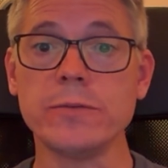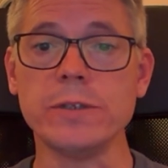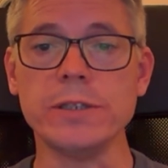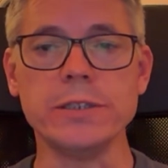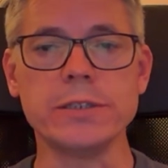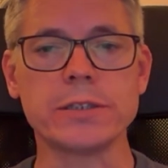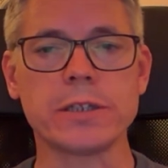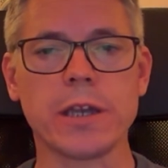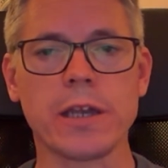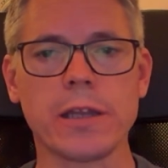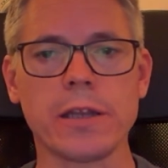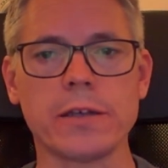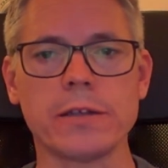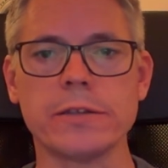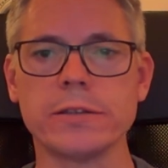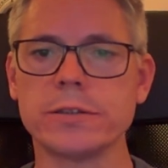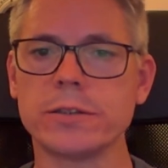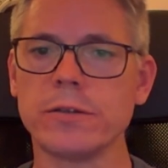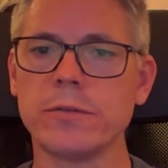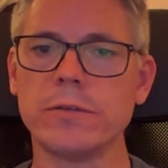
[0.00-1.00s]
each other
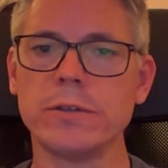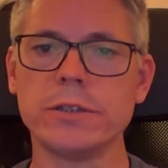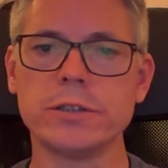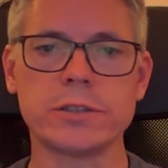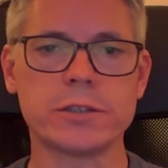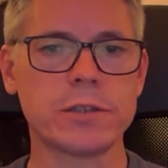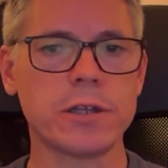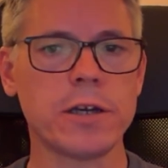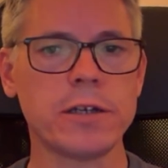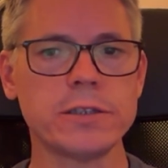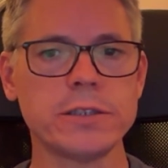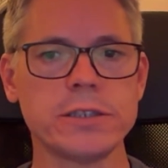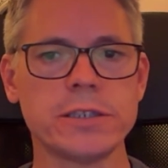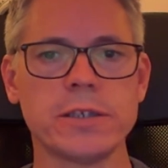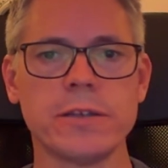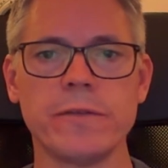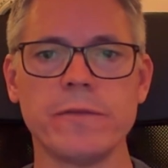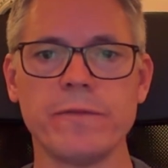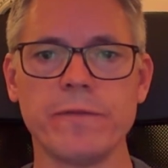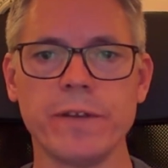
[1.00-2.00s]
so the stars
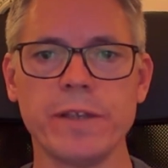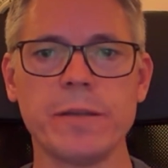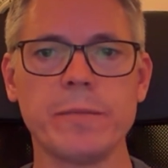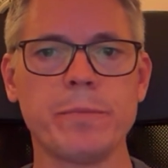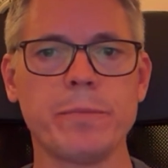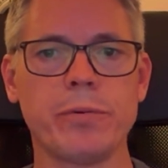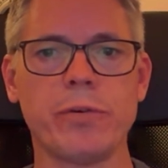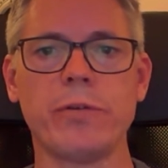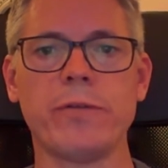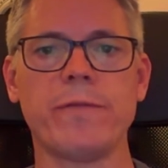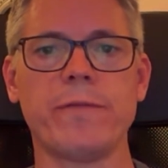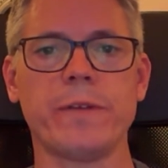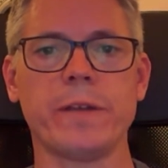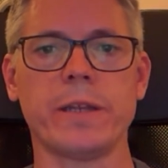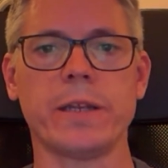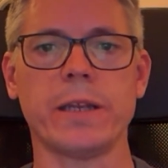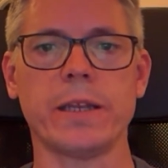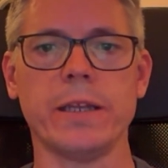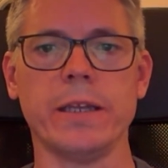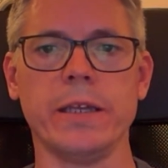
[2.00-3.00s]
fit
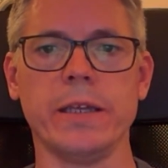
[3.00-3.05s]
perfectly?